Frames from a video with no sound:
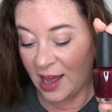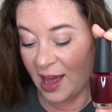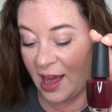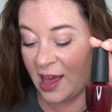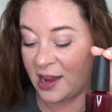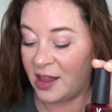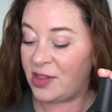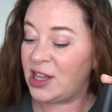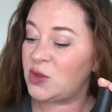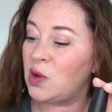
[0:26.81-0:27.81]

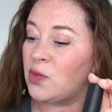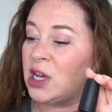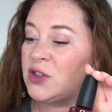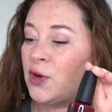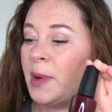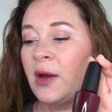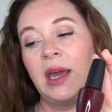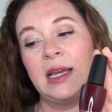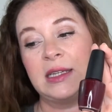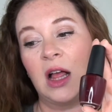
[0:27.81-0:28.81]
and this one runs for
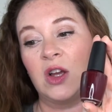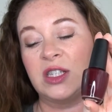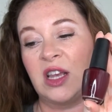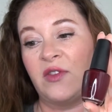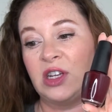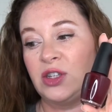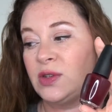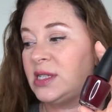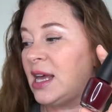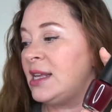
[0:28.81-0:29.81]
about
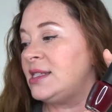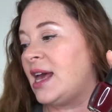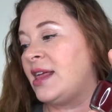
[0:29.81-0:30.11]
$8.72,